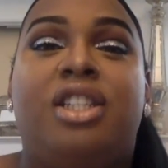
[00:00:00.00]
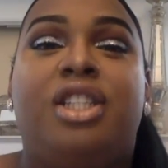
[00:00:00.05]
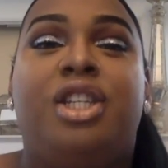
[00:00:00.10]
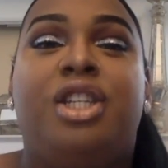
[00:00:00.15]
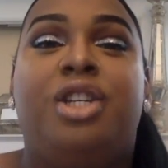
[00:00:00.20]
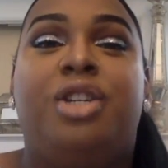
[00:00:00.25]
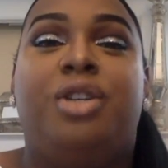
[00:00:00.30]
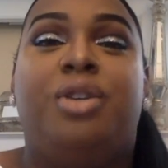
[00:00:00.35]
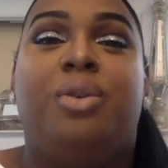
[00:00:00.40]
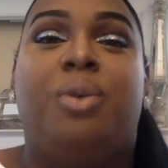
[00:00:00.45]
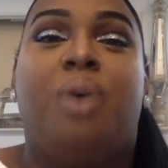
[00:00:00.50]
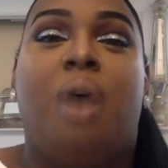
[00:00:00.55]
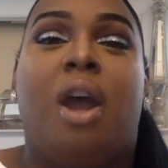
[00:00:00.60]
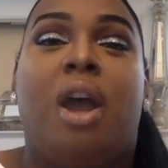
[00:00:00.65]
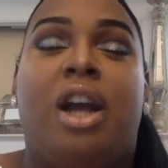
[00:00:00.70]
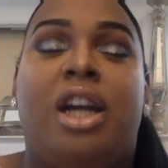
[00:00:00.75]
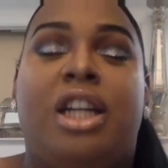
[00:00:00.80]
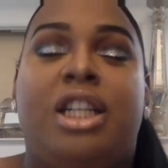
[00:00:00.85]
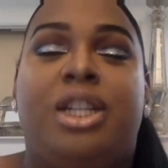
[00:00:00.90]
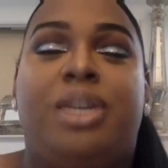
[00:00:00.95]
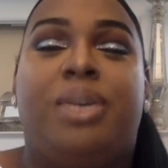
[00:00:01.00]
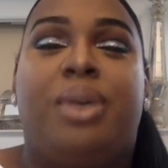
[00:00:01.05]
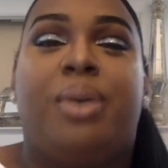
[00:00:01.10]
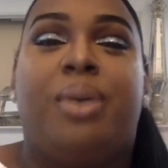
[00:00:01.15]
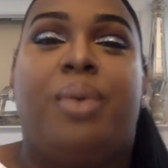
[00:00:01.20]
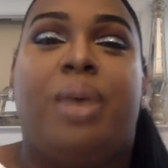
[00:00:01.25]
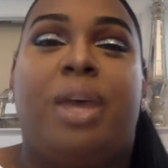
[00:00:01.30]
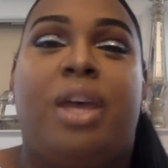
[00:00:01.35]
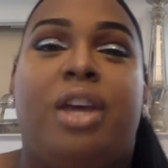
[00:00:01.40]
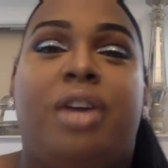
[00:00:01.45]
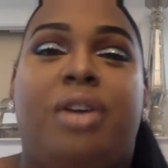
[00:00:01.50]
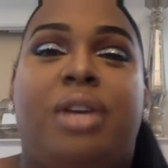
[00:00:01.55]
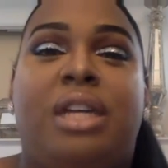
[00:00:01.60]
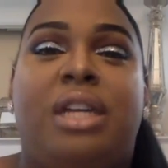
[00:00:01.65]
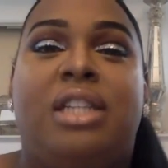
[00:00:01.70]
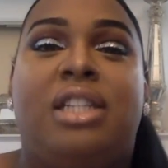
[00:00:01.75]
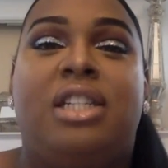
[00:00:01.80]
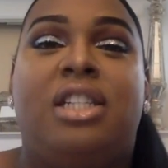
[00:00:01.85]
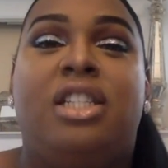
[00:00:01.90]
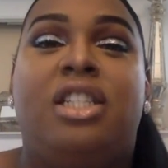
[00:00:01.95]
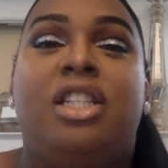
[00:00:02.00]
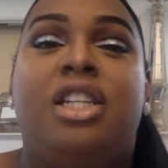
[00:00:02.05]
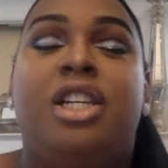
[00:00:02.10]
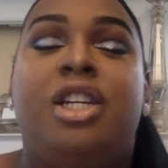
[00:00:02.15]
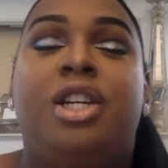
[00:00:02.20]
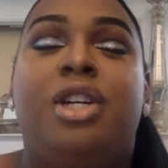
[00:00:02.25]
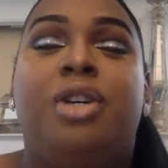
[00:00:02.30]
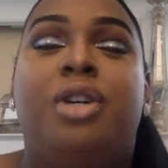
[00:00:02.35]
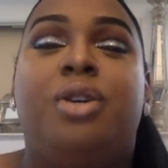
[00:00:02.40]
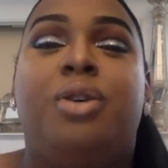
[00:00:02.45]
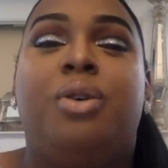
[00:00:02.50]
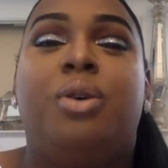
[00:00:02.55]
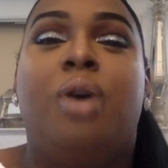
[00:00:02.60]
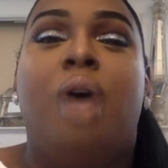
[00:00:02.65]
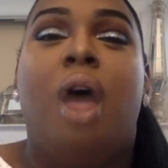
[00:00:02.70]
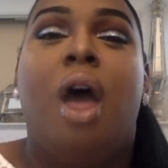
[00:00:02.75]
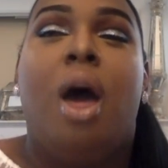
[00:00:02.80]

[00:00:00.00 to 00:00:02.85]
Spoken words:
You aren't doing what you need to do.